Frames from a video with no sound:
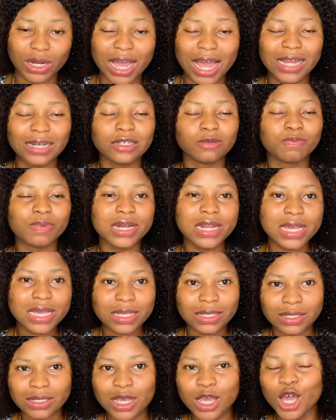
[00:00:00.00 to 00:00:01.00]
And
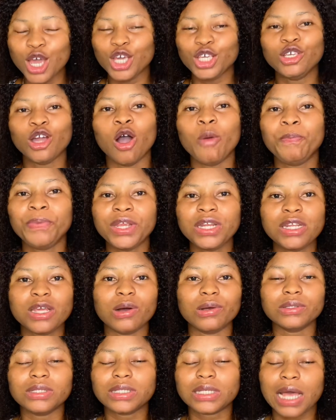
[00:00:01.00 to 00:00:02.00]
please, your
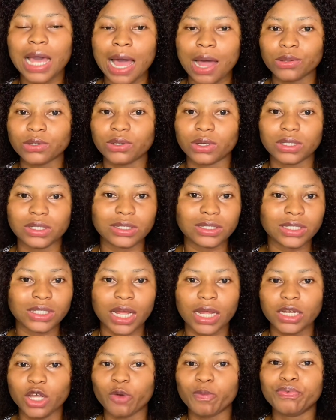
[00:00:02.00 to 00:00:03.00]
opinions count on this
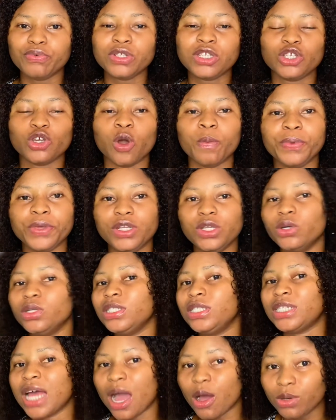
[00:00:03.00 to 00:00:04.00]
channel. Put your
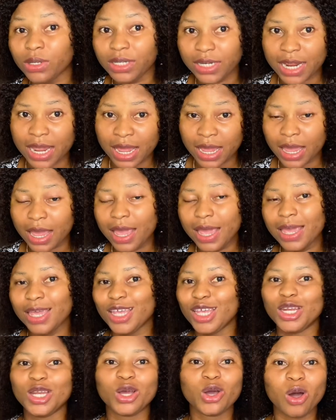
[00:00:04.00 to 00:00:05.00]
opinion down there
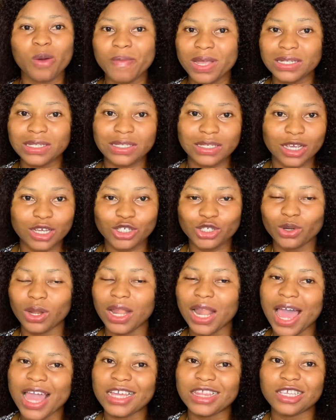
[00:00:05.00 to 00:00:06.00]
in the comment section.
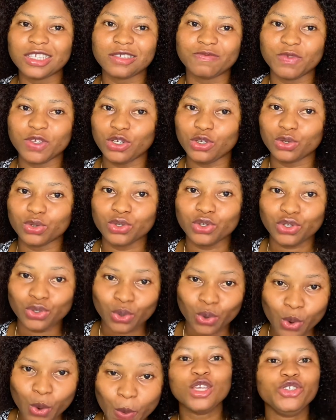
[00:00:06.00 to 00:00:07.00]
Like this video
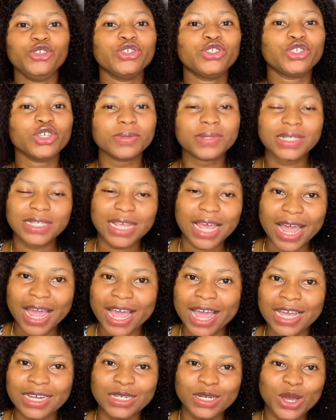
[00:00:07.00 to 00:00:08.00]
too. YouTube
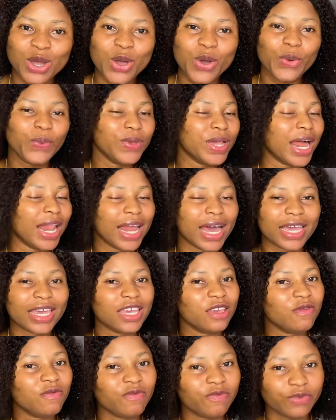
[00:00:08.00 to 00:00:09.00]
said we are
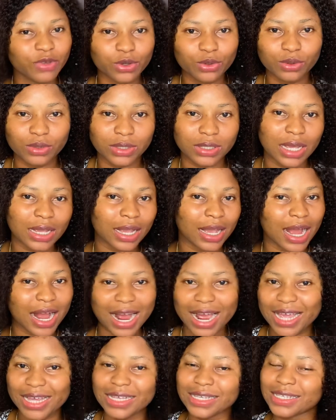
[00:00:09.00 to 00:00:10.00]
lacking views.
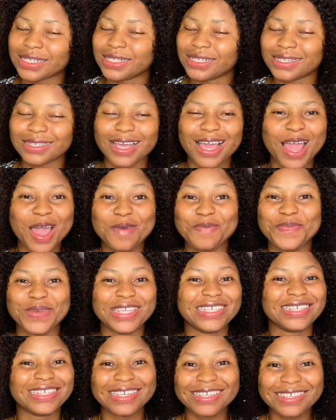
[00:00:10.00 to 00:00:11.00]
Guys, help a
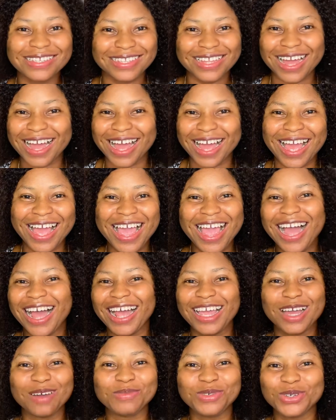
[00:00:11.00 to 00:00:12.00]
sister.
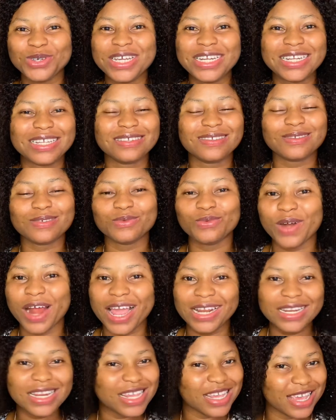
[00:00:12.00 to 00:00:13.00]
I am doing this
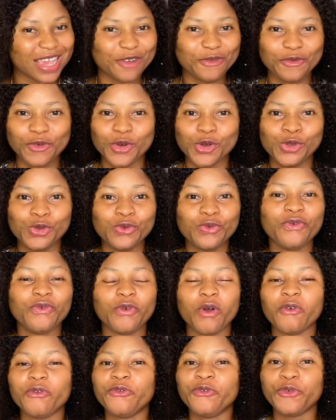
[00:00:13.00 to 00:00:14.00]
right here for you
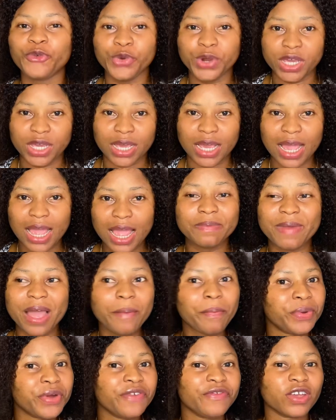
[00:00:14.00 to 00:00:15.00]
for free. In my
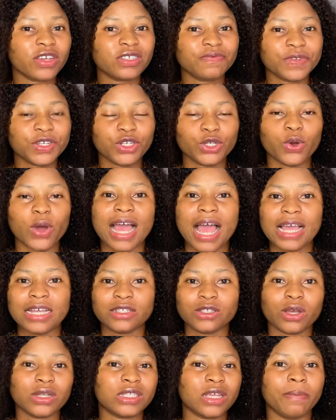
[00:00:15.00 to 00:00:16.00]
previous video, I
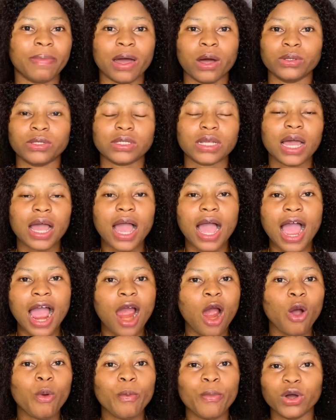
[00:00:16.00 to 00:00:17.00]
talked about
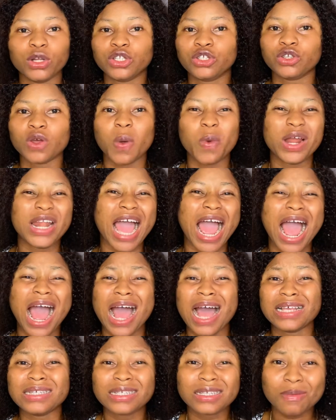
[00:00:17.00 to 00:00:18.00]
how much someone
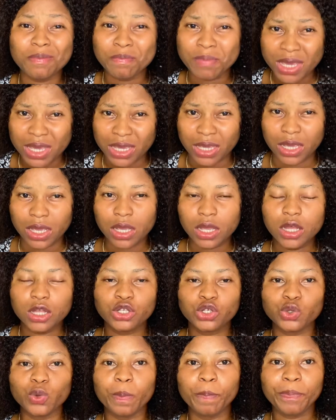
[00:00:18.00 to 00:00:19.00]
asked me
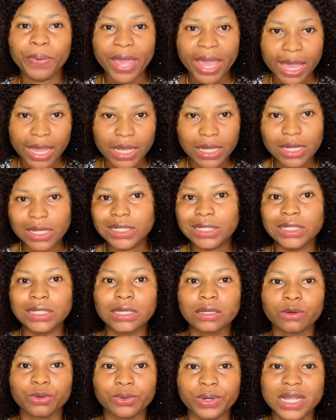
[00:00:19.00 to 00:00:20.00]
to pay
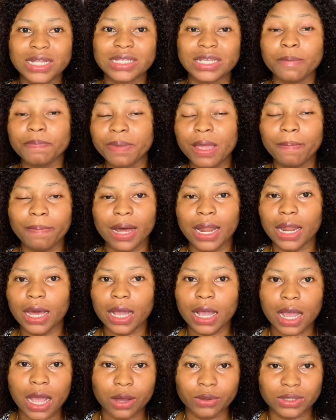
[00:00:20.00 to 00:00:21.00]
to create a PayPal
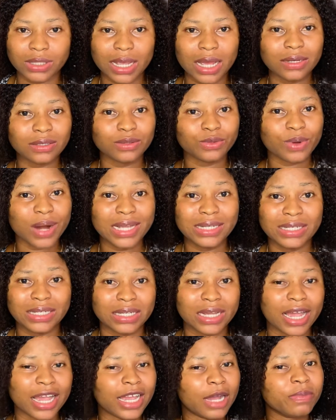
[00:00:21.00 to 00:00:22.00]
account, and right
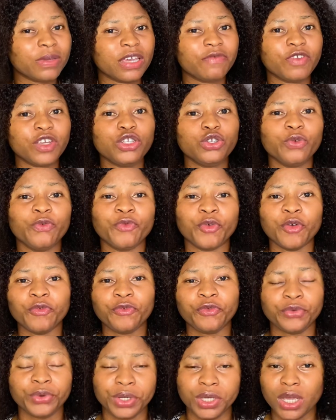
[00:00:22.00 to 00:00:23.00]
here I am giving you for
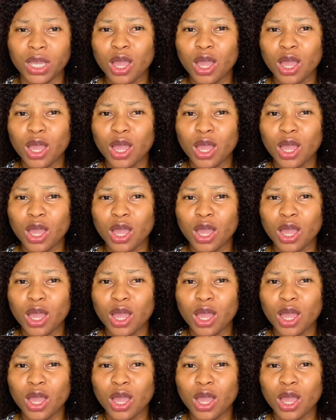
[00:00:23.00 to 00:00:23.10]
free.